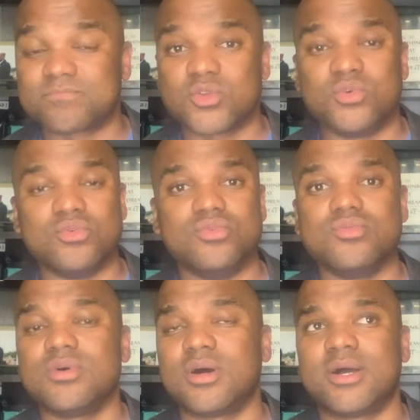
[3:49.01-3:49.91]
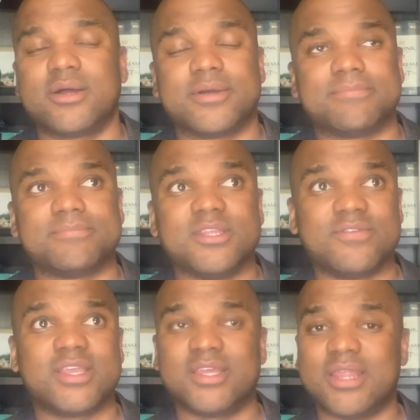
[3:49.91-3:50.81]
who are
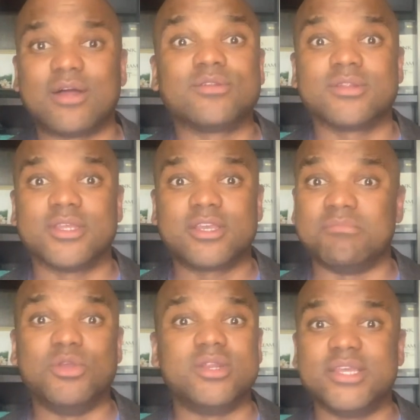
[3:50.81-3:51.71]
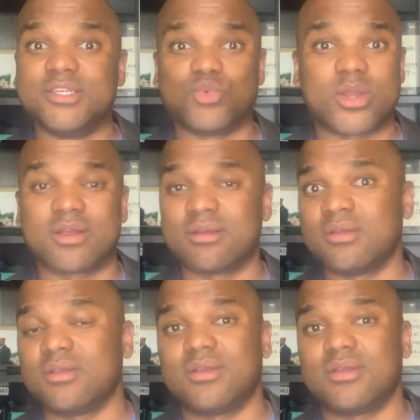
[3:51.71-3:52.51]
living in elderly communities where